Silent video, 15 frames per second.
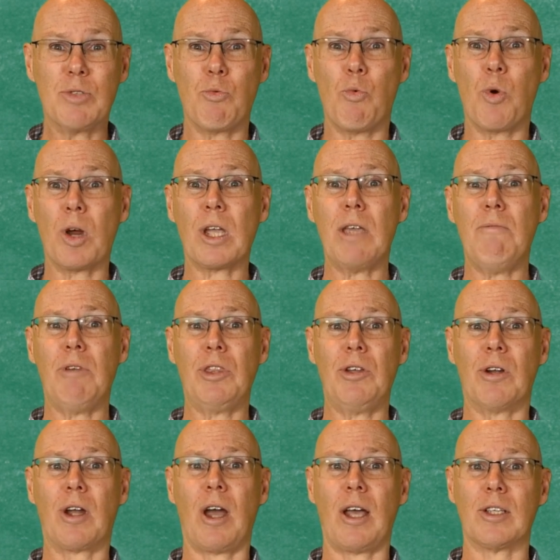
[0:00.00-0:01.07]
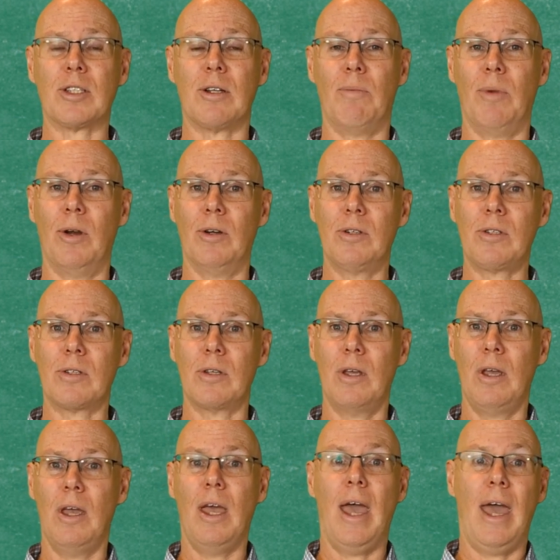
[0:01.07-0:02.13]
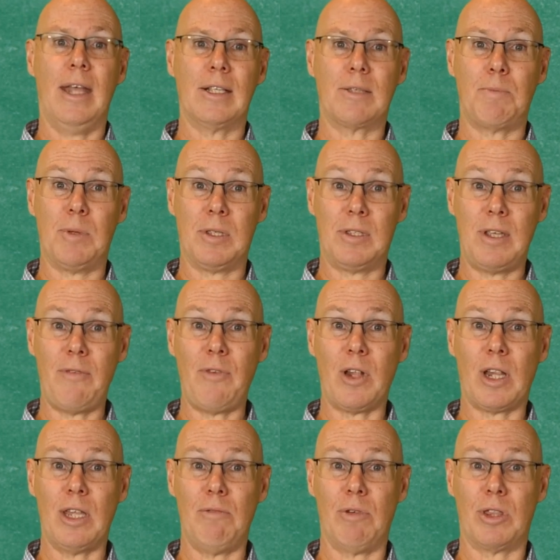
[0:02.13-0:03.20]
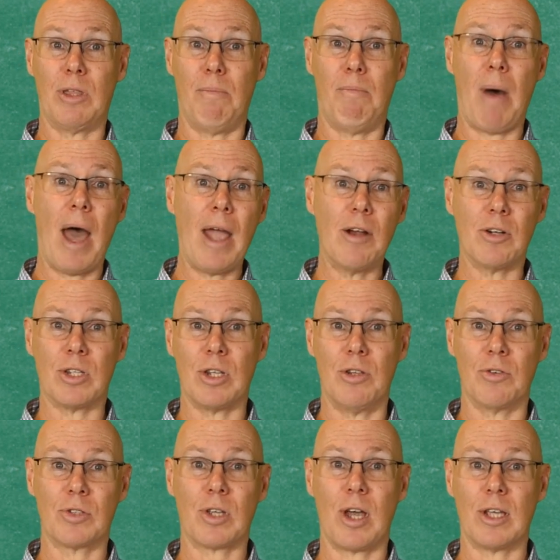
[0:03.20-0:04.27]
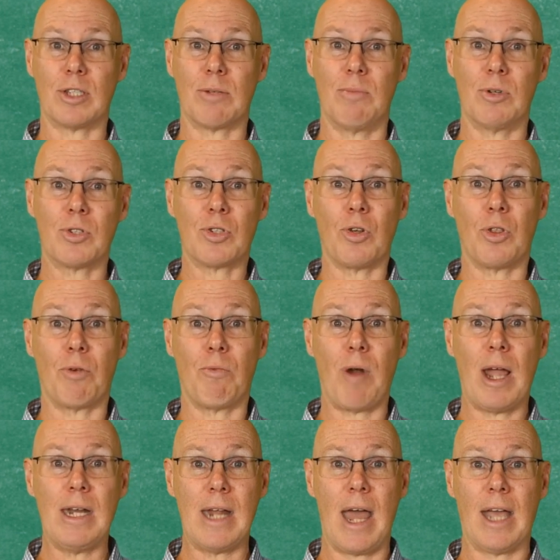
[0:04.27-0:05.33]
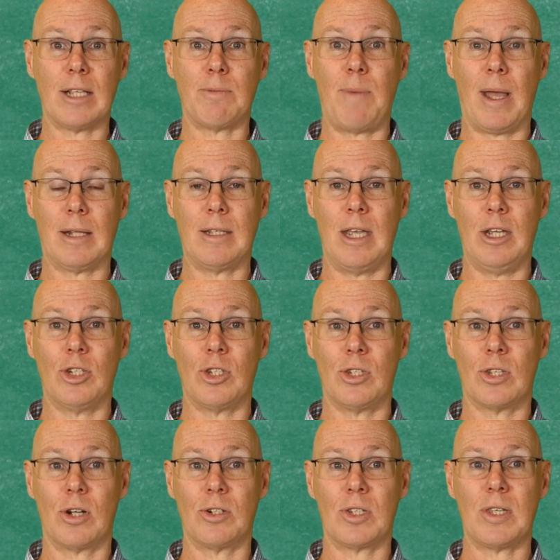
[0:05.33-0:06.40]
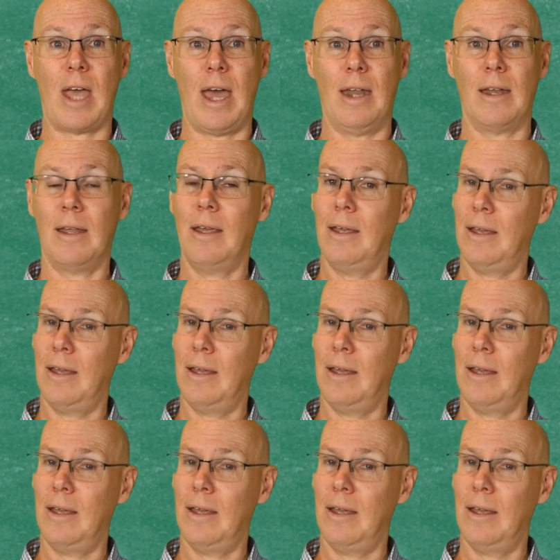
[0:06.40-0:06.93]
working with your customers and specifically with the buyers in those customers so the right expectations are set.